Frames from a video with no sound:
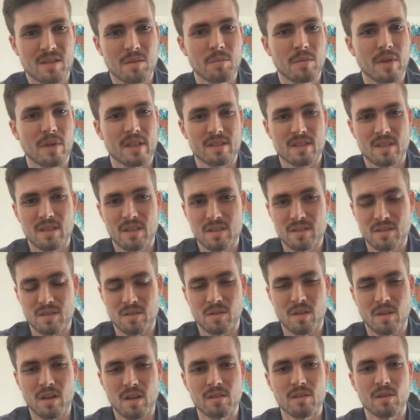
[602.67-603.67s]
complexity is a
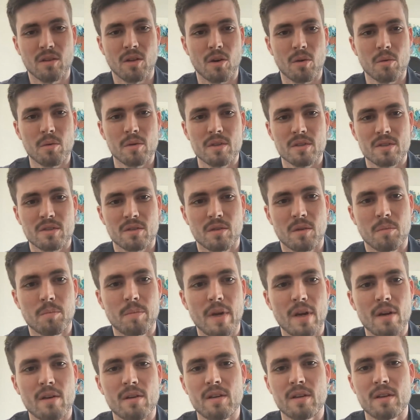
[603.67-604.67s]
lot lower. So the
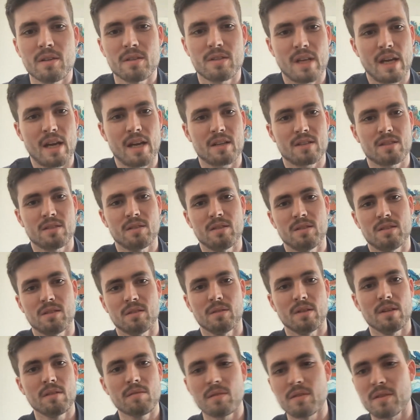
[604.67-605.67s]
barrier to actually
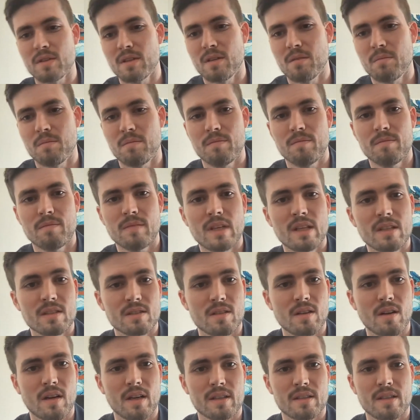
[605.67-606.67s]
deliver them
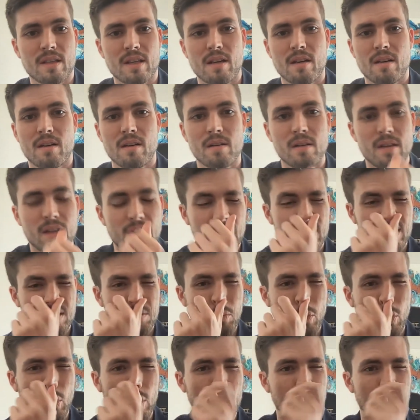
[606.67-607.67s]
is not there. It's
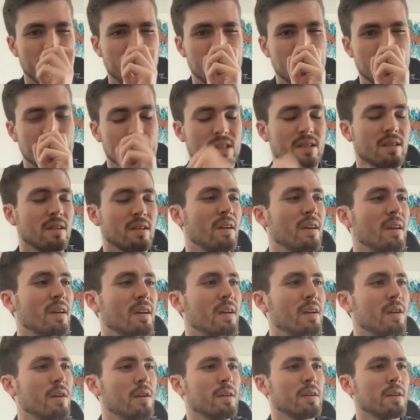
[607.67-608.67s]
more of just
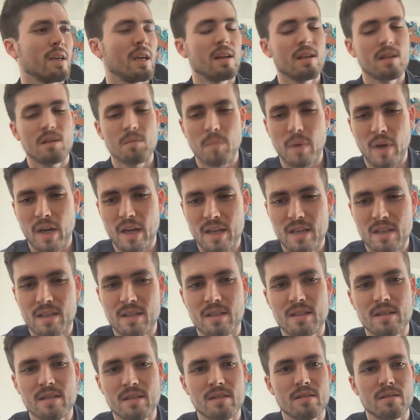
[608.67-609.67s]
getting
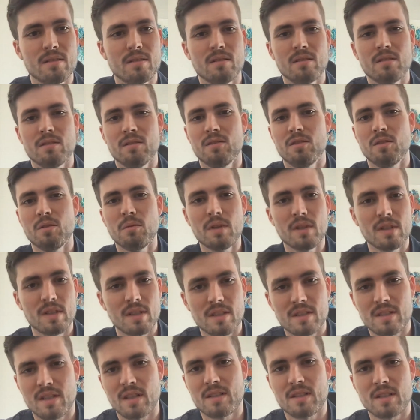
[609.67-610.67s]
buy-in, doing
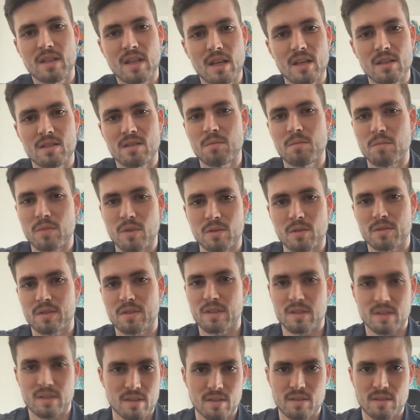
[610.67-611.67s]
these education
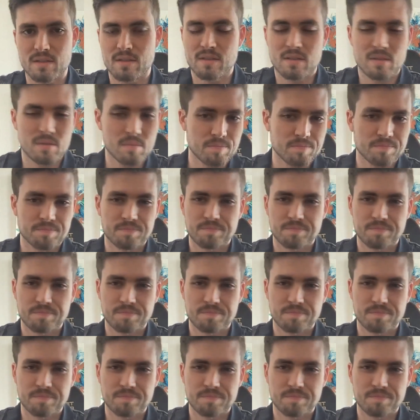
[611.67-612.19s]
processes,